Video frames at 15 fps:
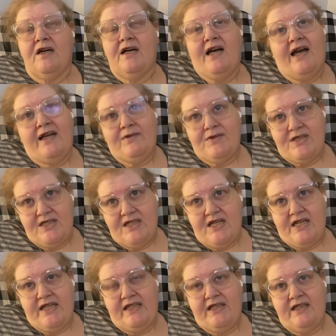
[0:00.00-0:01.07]
I was
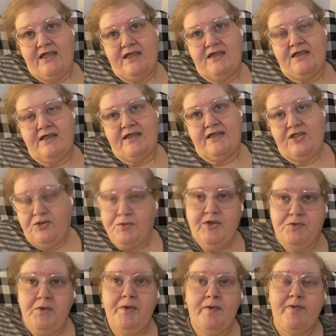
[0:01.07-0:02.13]
nine. Uh, she
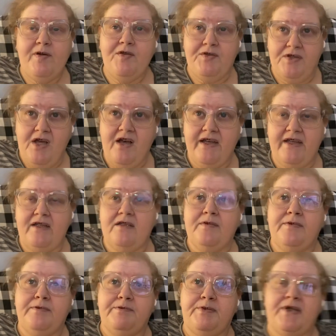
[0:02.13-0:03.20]
was, we were both nine,
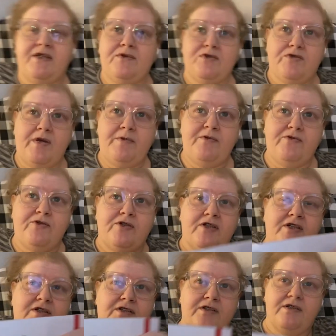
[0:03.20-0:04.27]
but it was right before
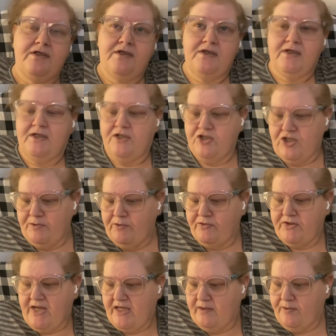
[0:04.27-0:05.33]
her. She moved
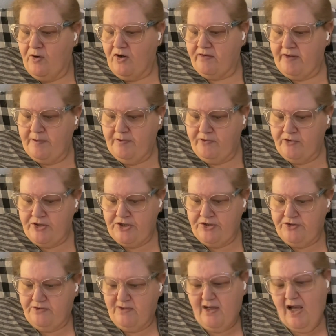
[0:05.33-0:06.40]
to Island Park right before she,
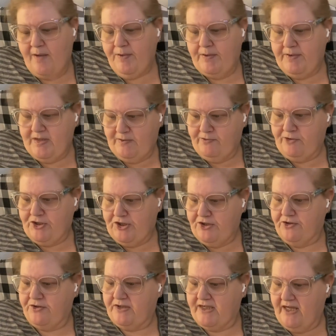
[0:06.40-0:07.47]
a couple of months before she
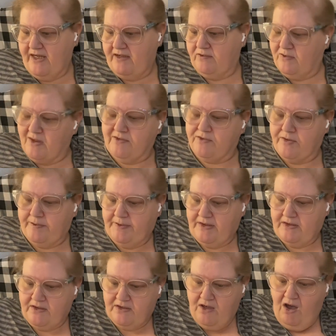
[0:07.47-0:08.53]
turned ten. Well, three
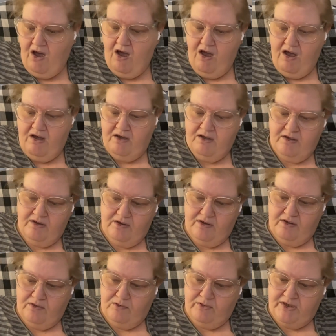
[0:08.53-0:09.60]
months.
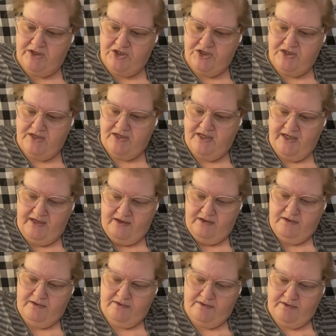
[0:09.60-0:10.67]
What did she send?
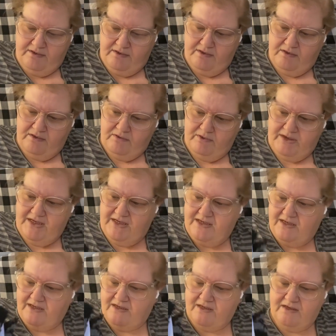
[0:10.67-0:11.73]
What is
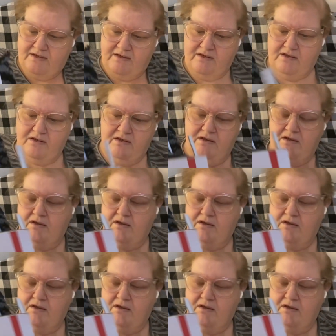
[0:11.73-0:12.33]
this?